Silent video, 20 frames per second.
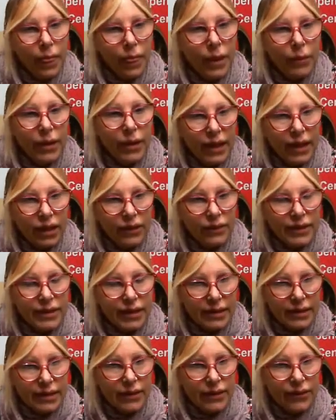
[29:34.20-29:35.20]
The meaning of
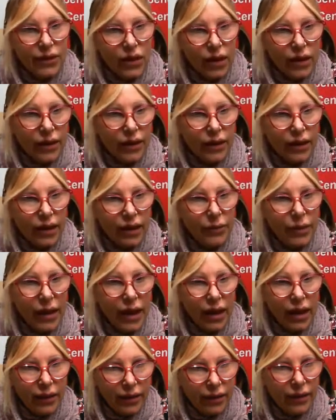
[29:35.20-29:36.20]
since, if you can think
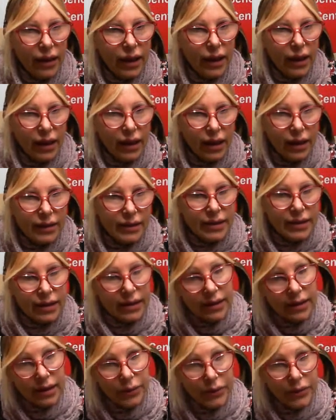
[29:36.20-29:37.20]
about a
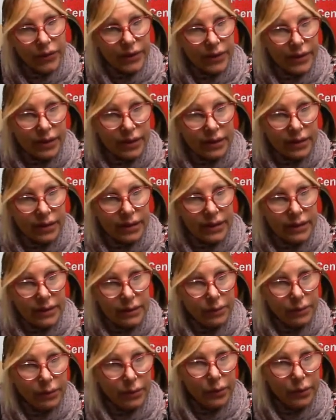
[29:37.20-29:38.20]
synonym for since.